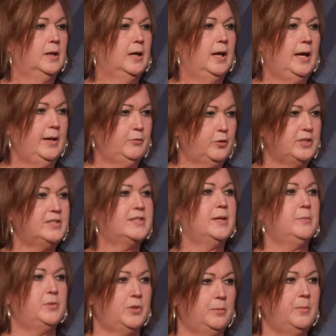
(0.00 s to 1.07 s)
Every
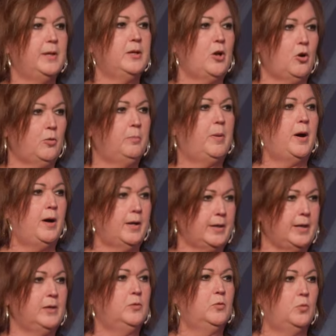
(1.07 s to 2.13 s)
symptom in her
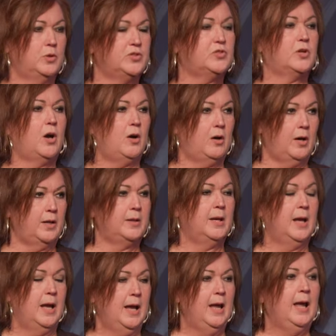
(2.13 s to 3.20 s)
body was gone.
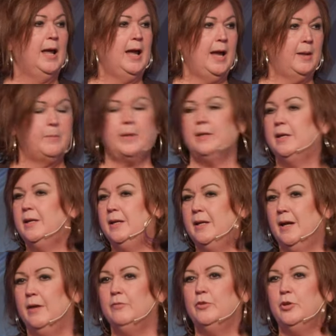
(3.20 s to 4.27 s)
How many
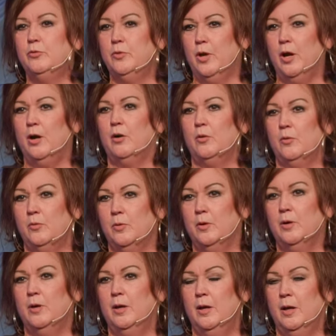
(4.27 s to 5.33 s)
of you know
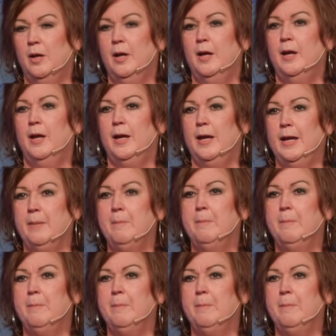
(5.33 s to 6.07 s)
it